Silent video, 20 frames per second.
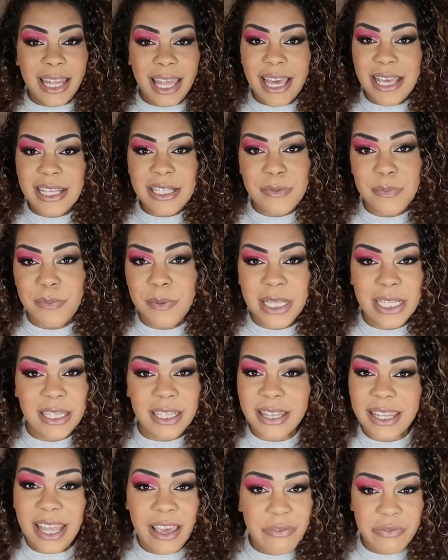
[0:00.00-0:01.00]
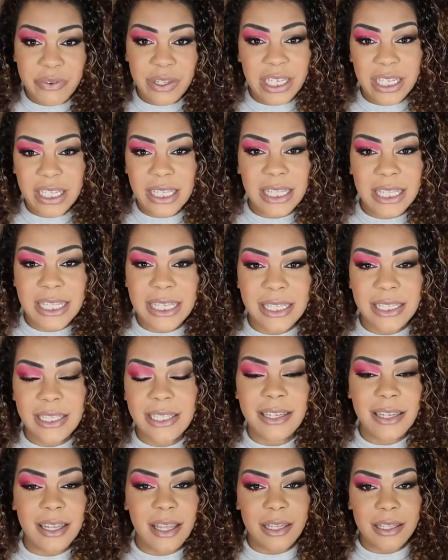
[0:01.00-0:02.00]
last but definitely
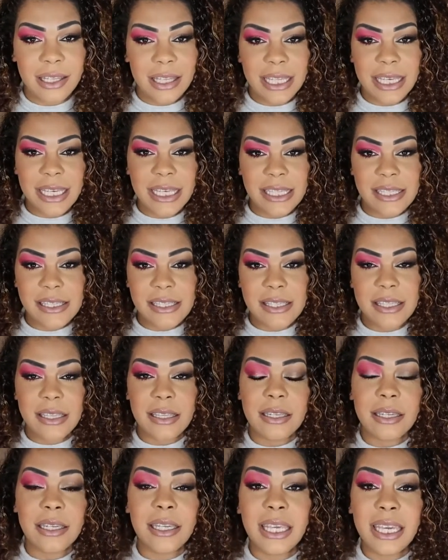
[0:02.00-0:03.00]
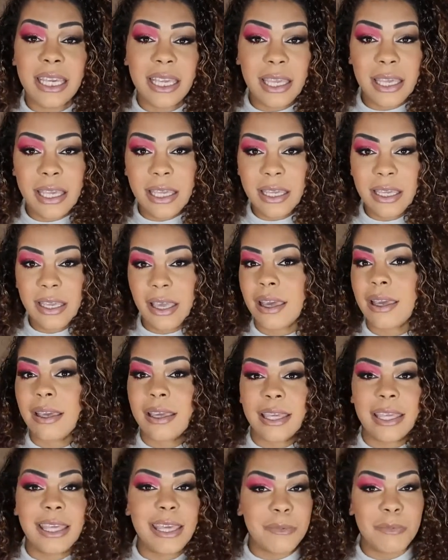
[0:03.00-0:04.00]
not least, NIKKIE,
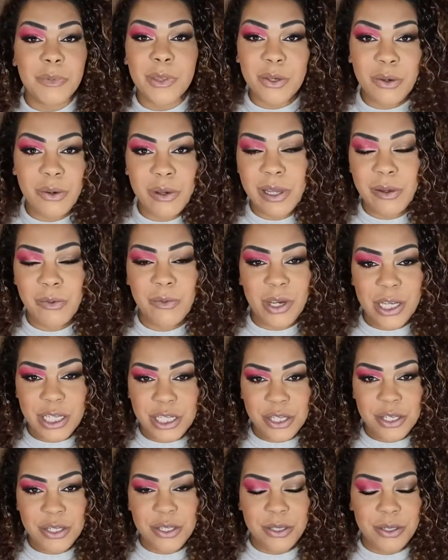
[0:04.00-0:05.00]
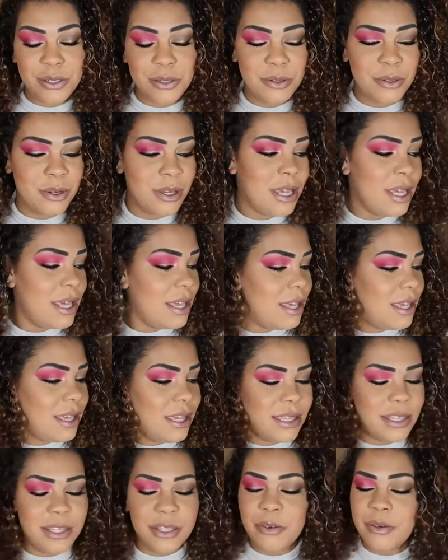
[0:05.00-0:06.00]
keep doing what you do.
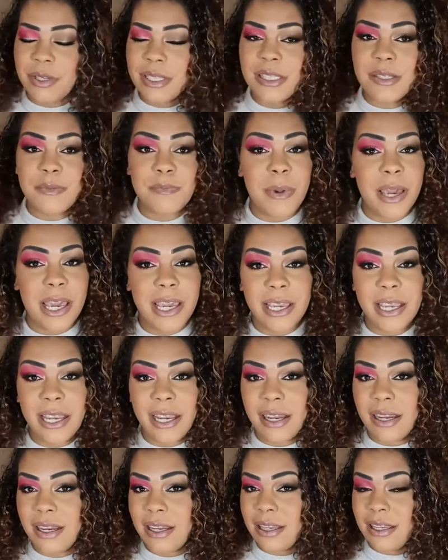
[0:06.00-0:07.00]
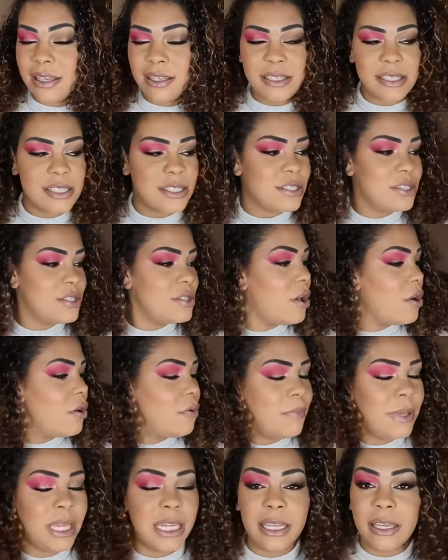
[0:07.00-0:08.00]
You inspire so
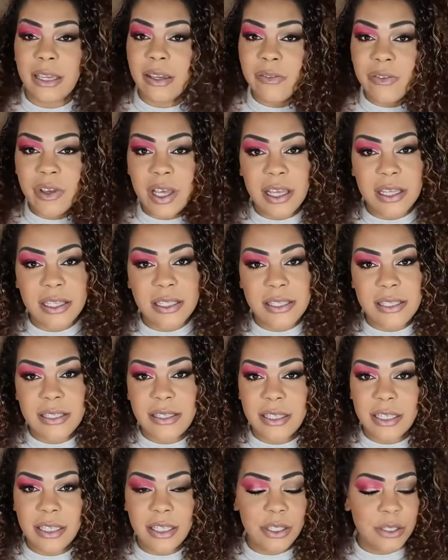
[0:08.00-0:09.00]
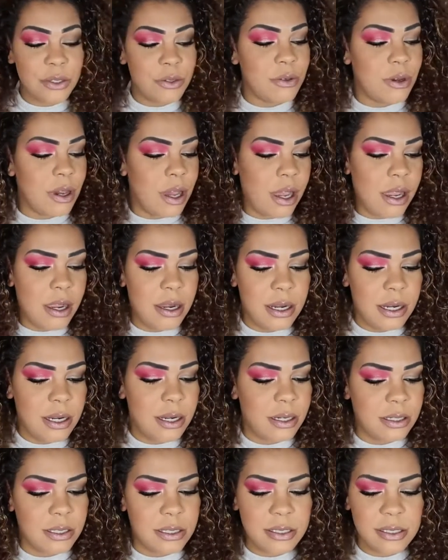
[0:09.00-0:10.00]
many of us. You
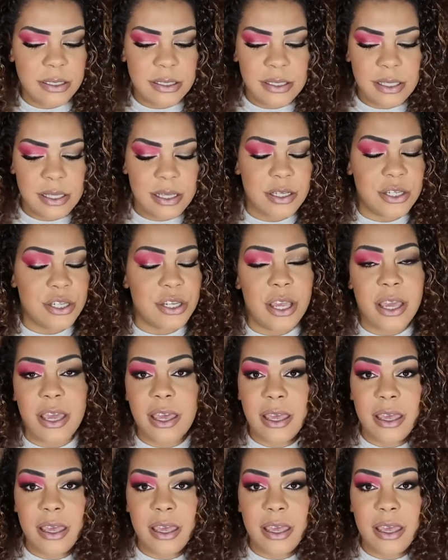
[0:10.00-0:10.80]
are such